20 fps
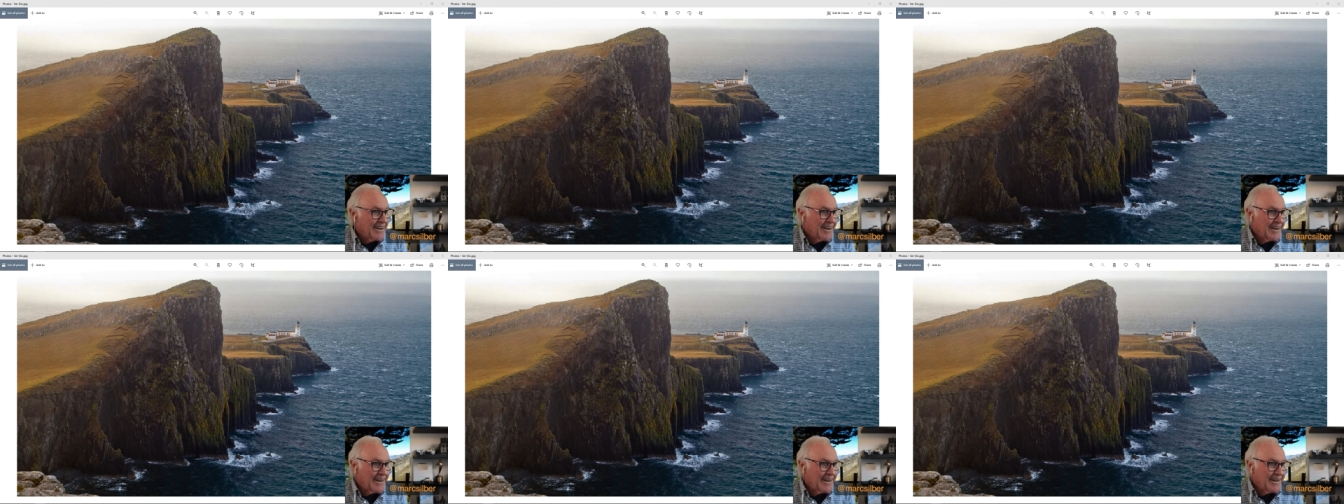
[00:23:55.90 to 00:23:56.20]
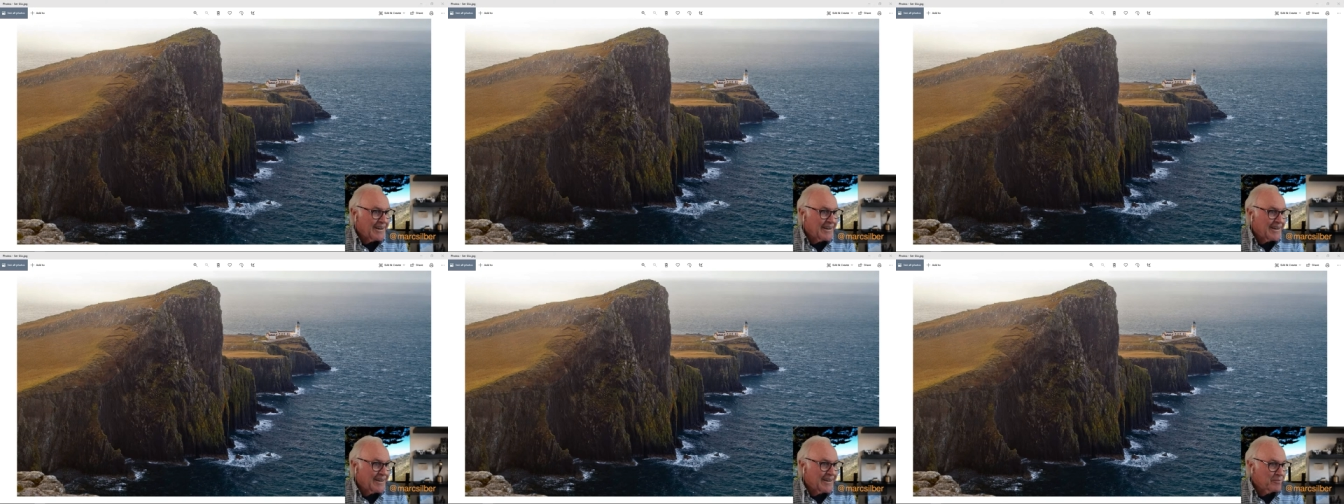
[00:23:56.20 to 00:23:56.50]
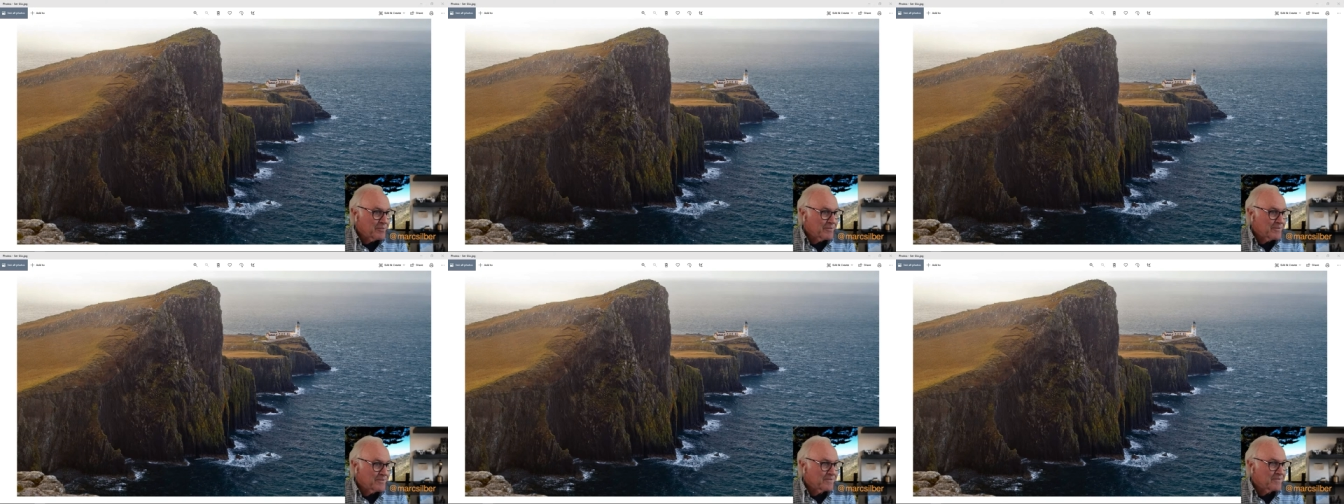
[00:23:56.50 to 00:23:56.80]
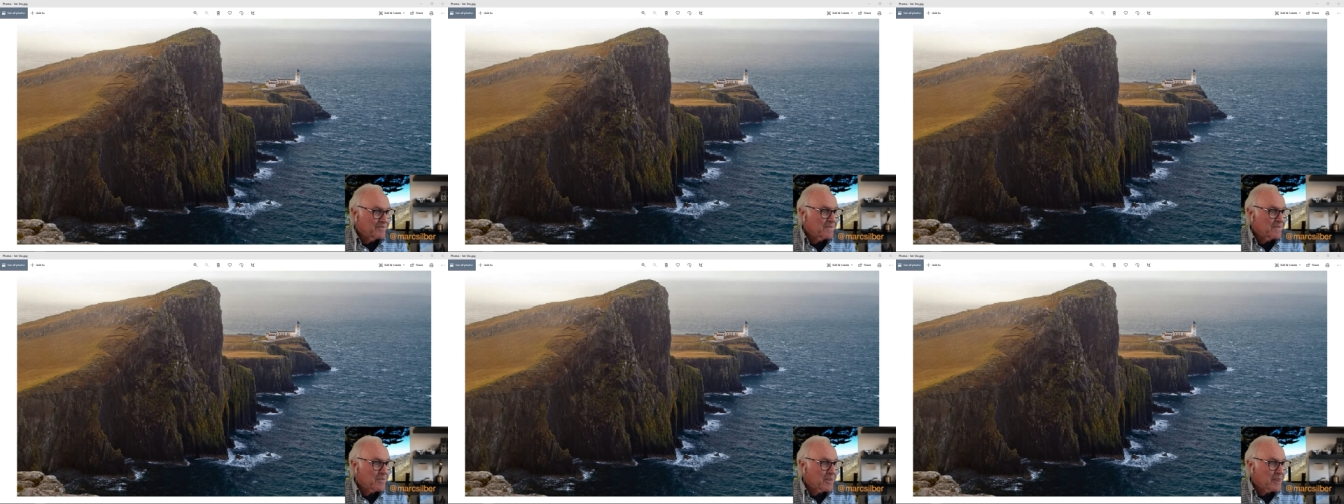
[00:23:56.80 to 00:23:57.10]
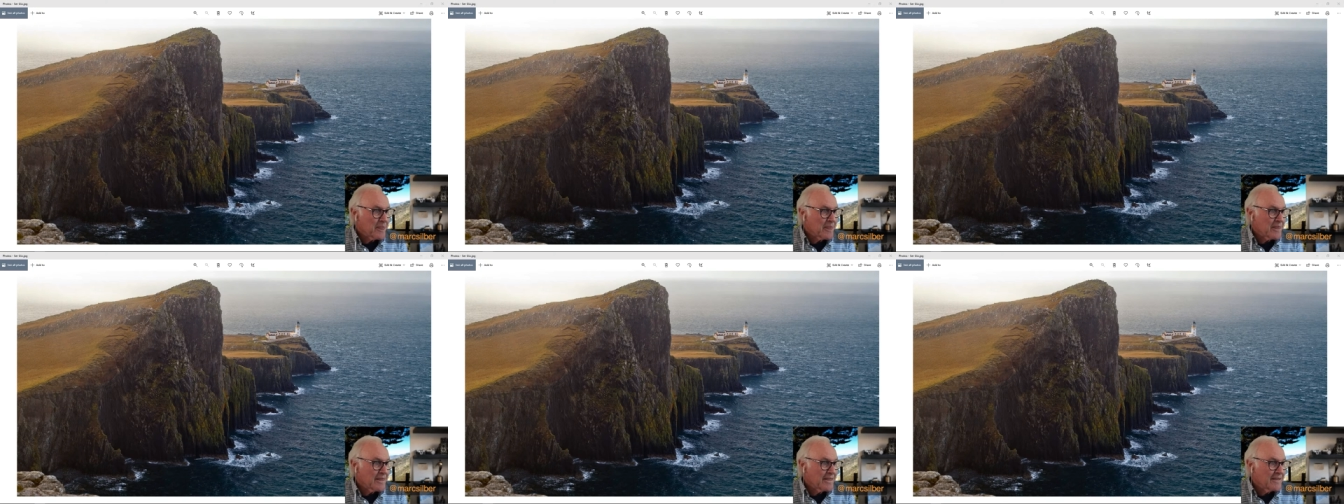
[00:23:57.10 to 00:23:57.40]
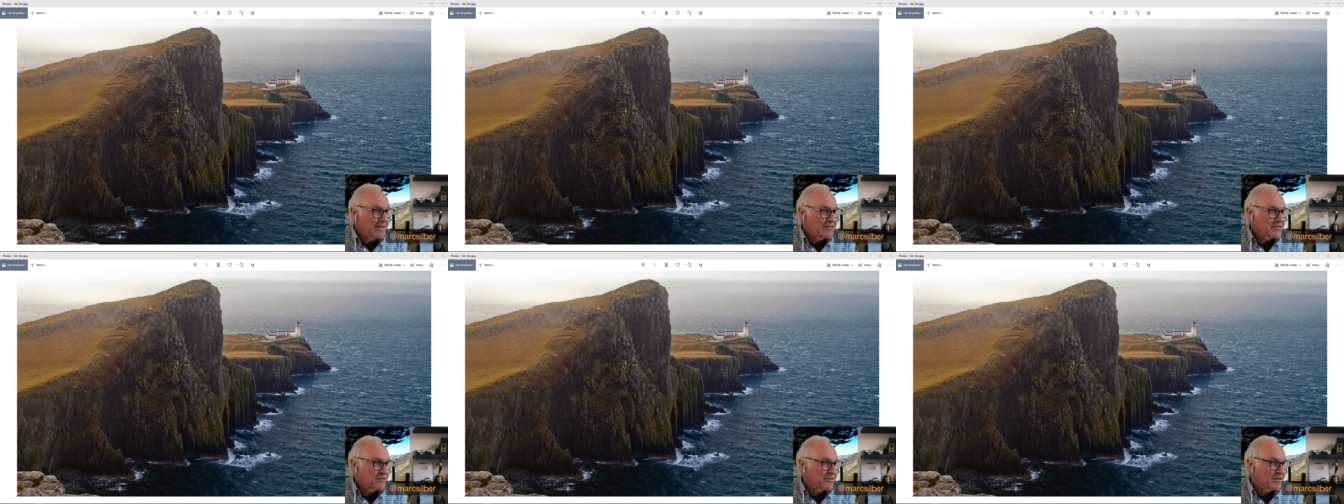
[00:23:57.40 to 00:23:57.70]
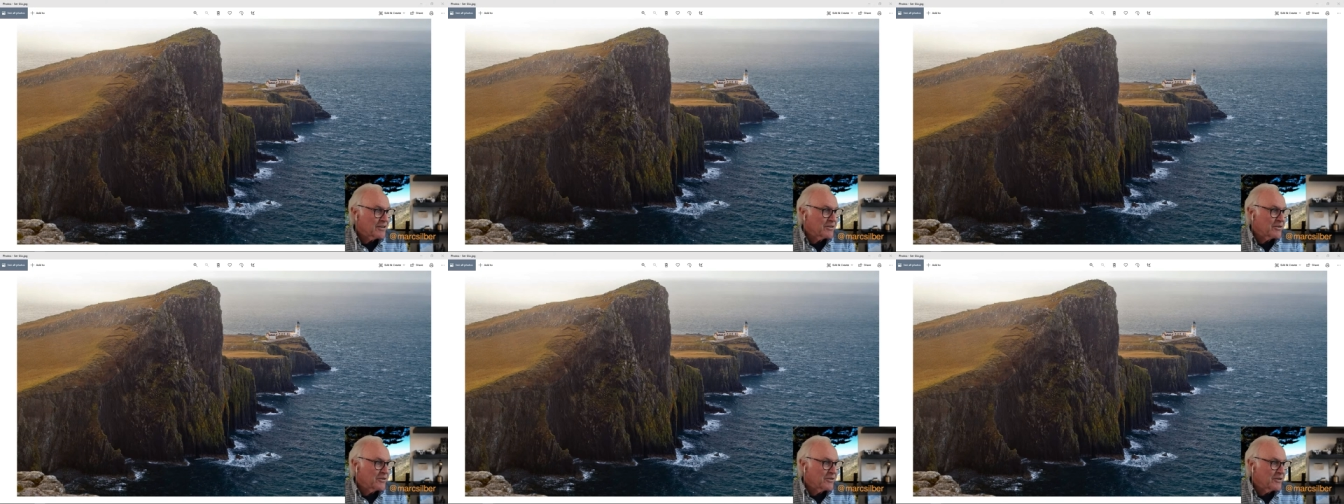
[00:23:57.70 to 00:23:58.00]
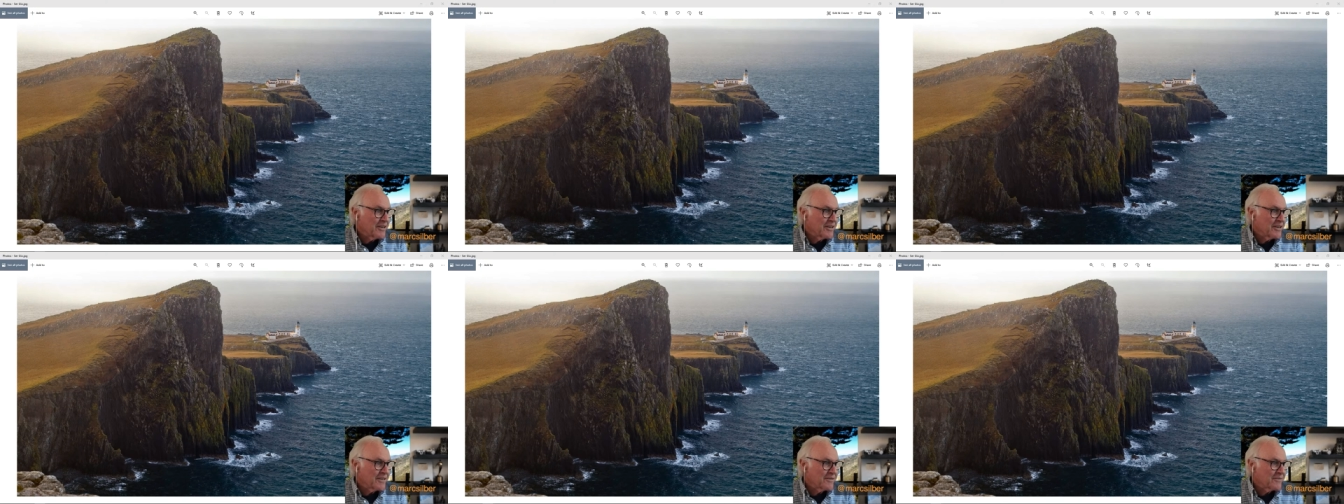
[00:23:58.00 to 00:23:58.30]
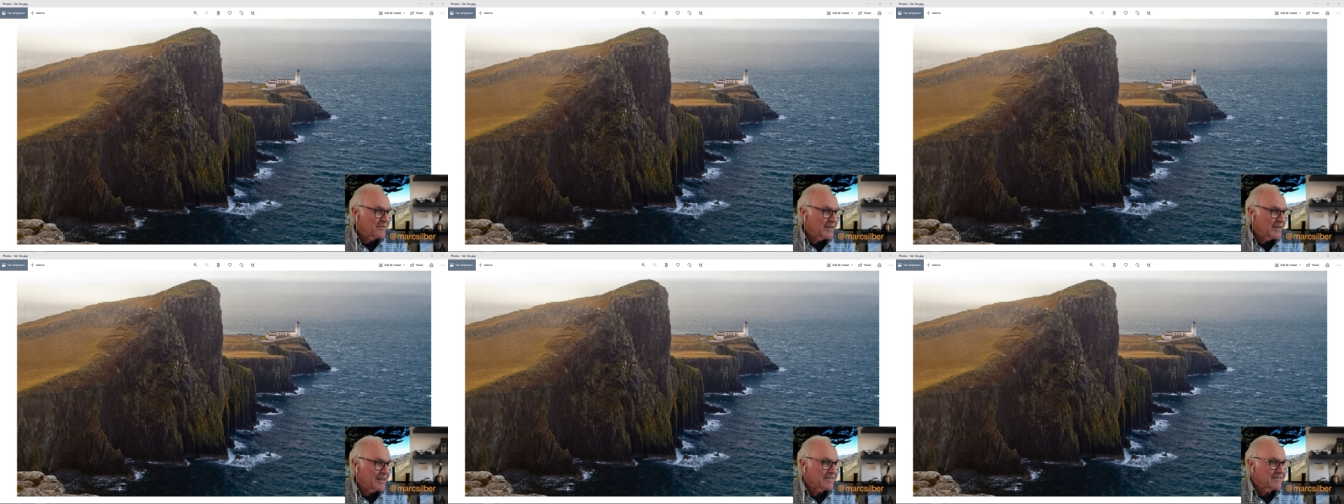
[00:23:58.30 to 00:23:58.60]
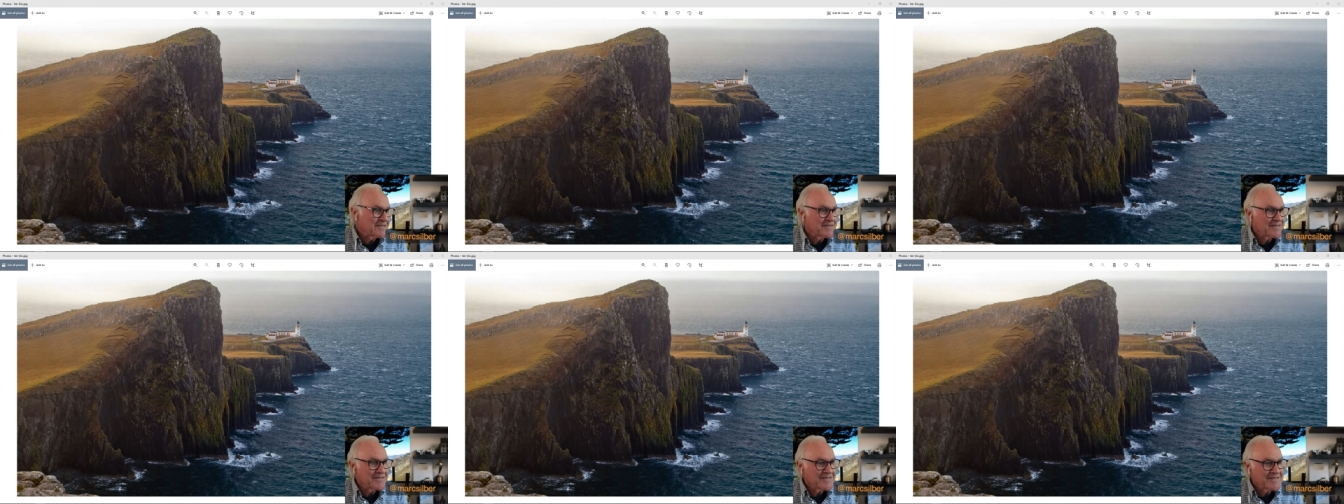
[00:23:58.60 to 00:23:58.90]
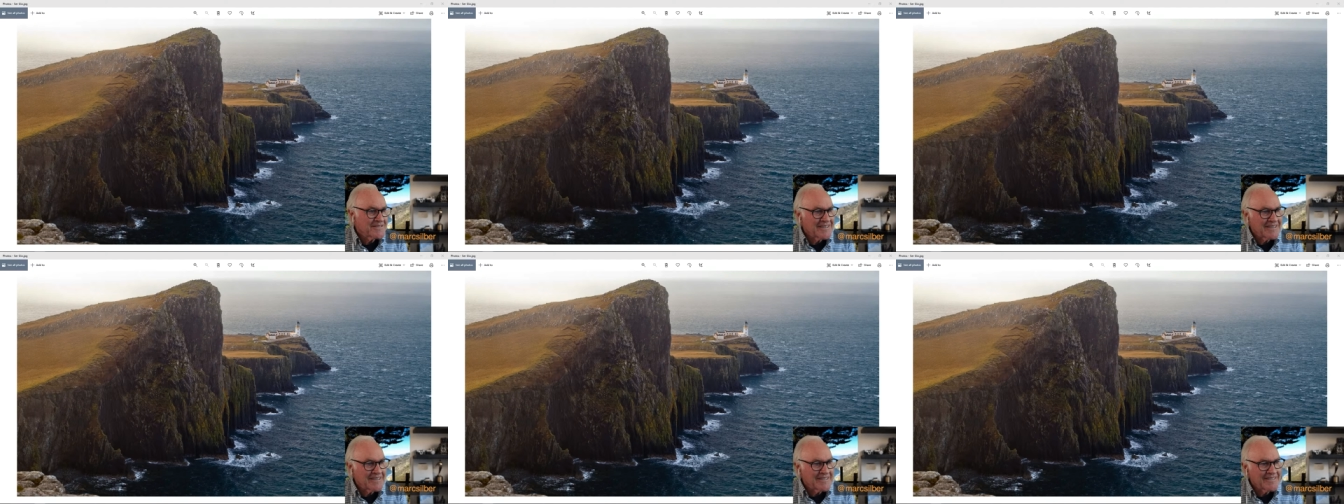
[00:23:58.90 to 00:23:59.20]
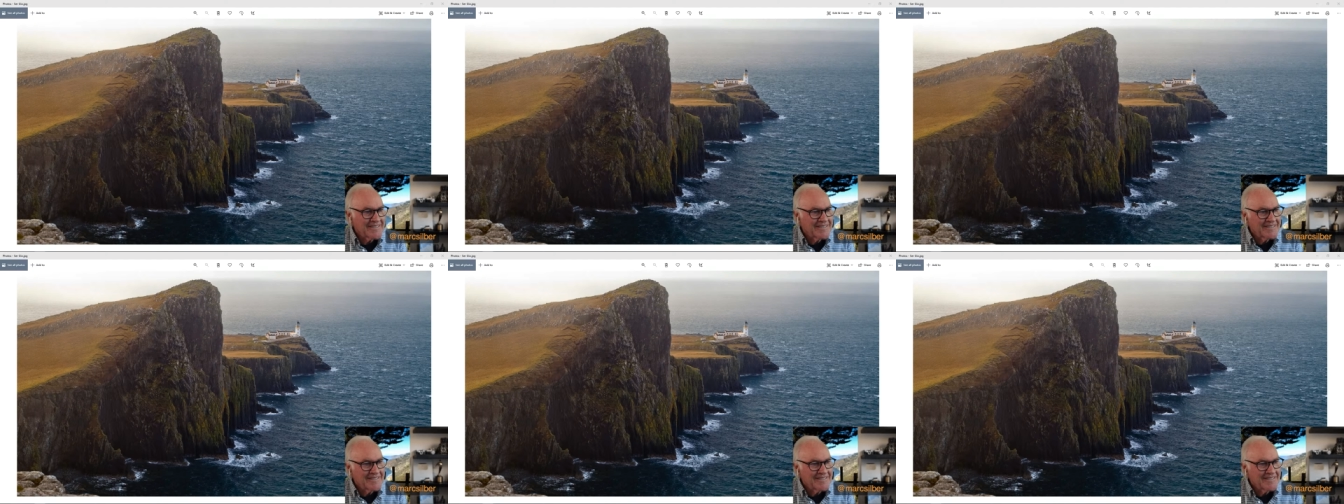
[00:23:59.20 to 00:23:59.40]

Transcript: Um, so you know that's the,